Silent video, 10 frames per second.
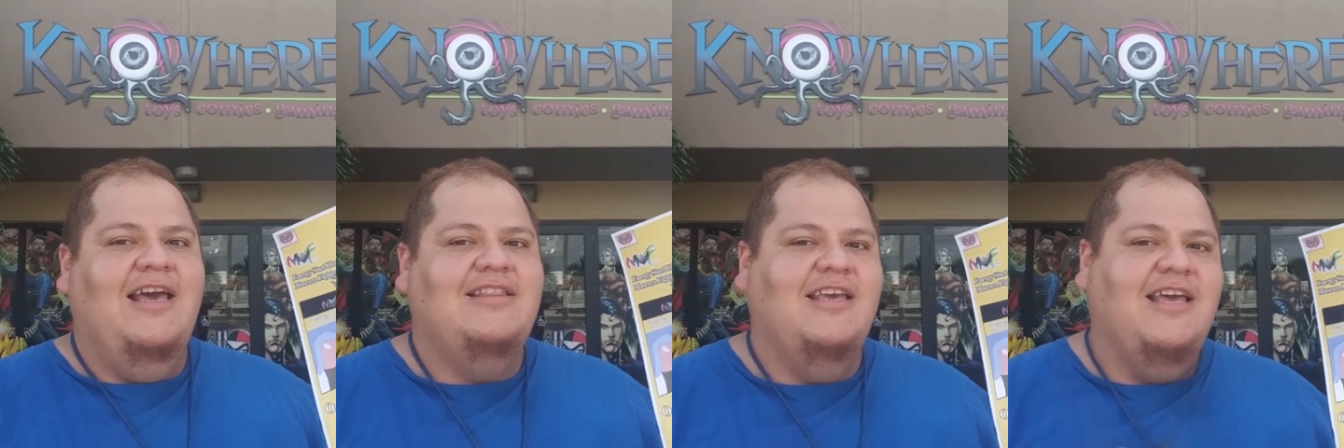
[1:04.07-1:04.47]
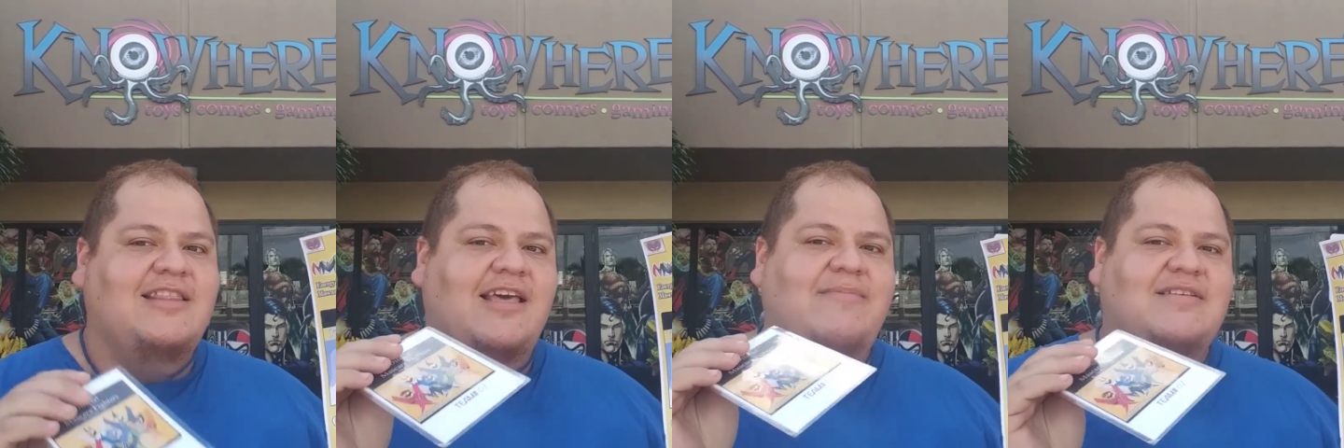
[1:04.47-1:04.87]
la
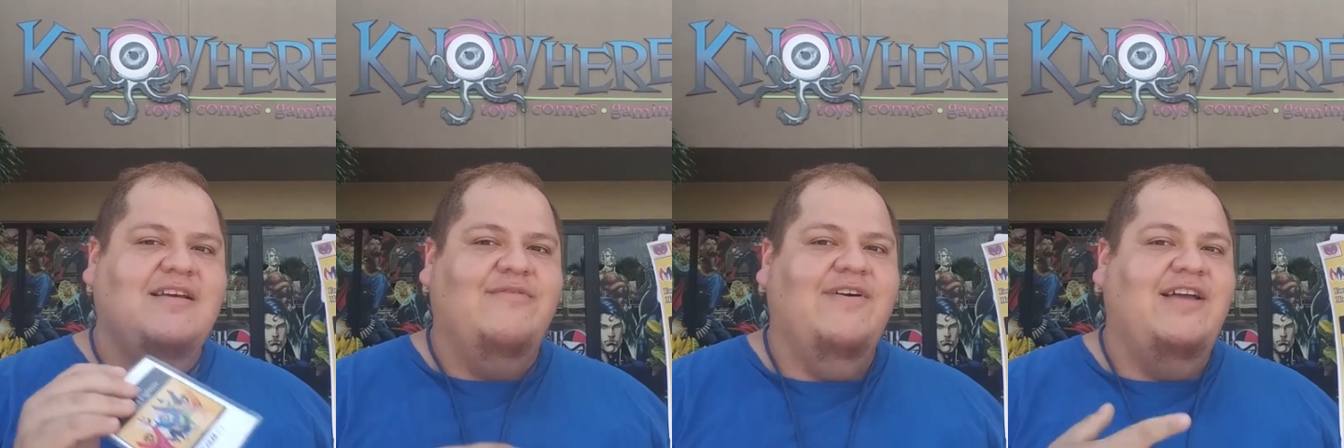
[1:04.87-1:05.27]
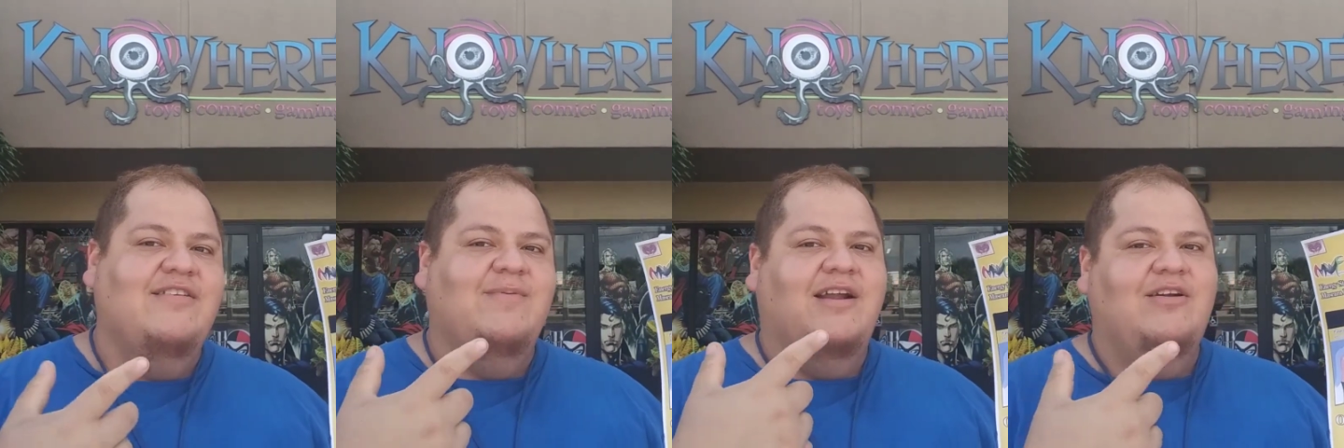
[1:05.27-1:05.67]
etiqueta de Mascara
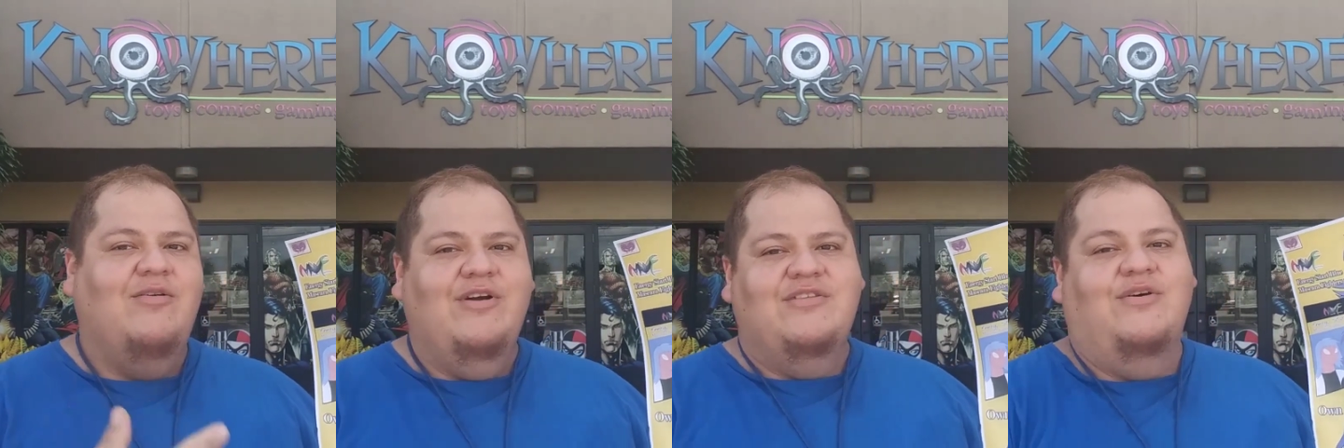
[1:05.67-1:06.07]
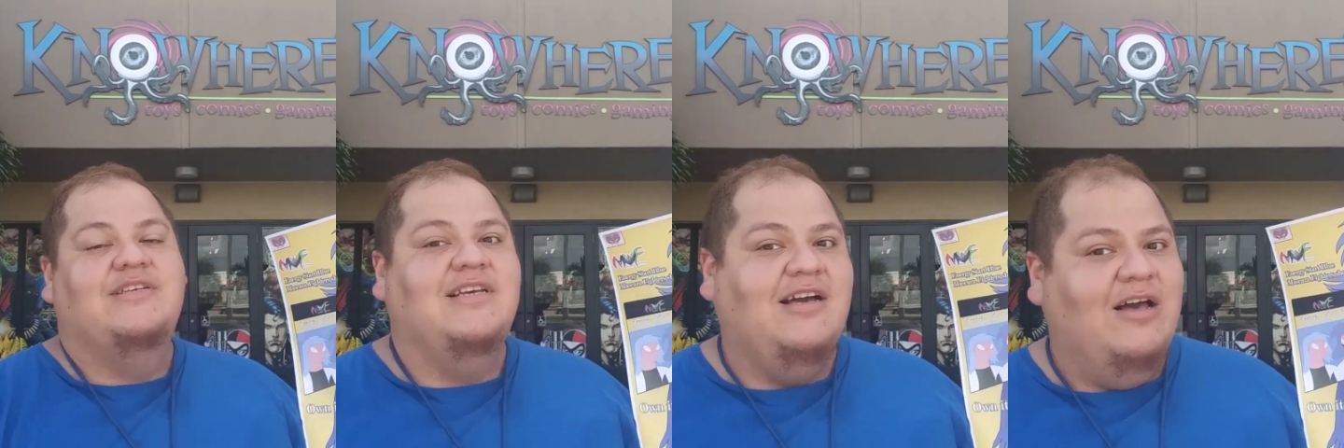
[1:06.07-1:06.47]
Fighters para Nowhere
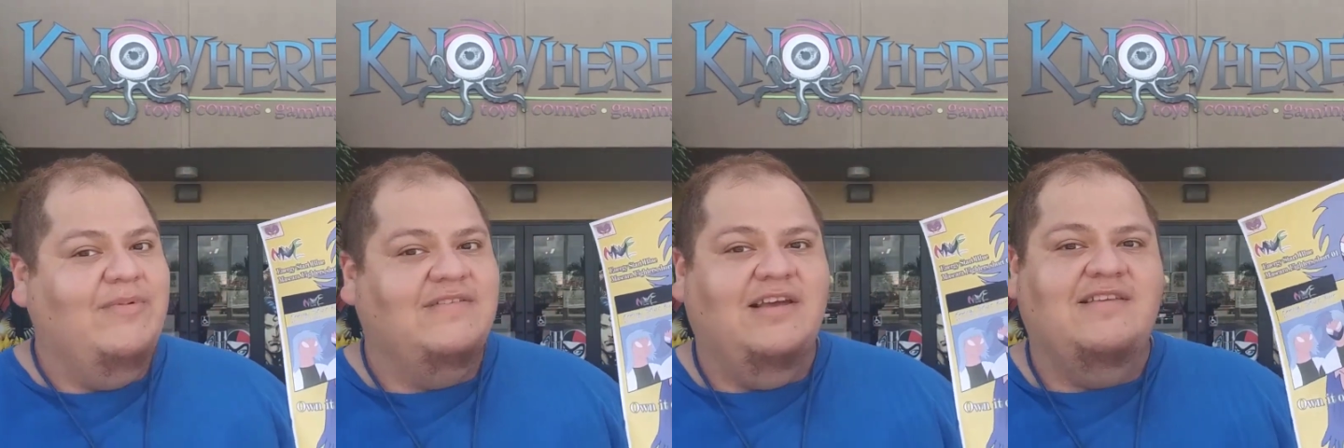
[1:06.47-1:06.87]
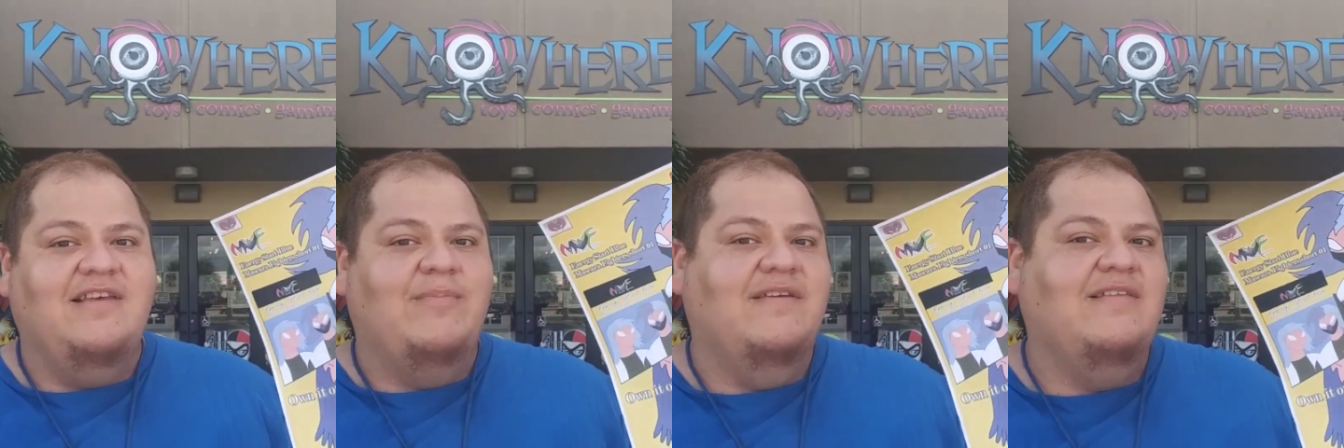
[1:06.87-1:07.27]
Toys and Comics, que
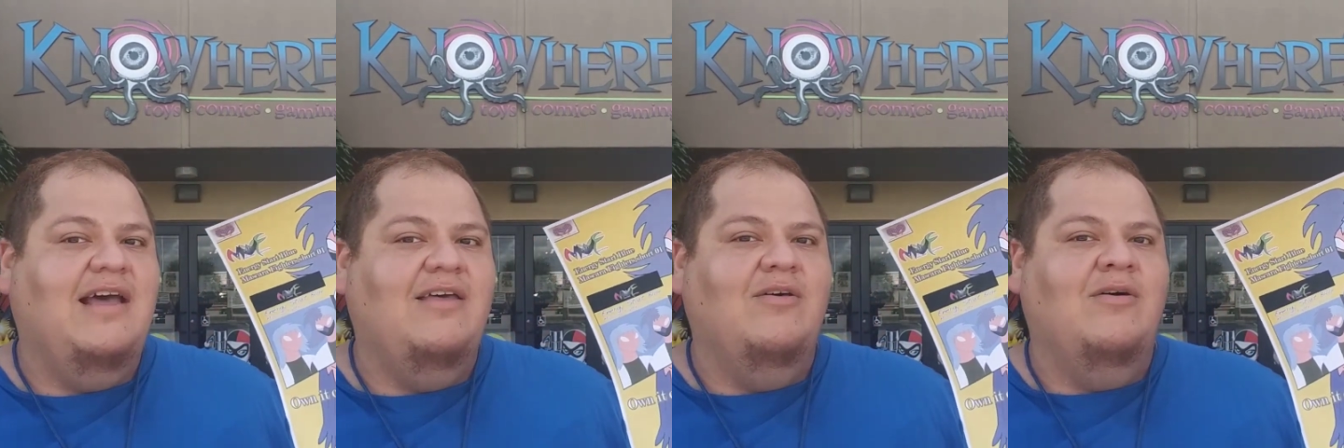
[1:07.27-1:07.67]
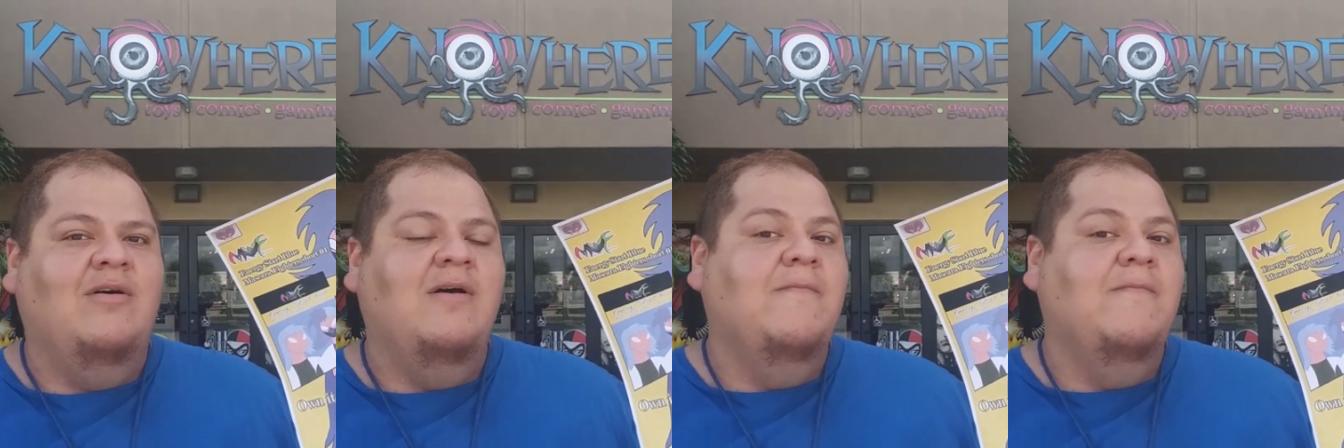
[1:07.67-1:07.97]
siempre ha estado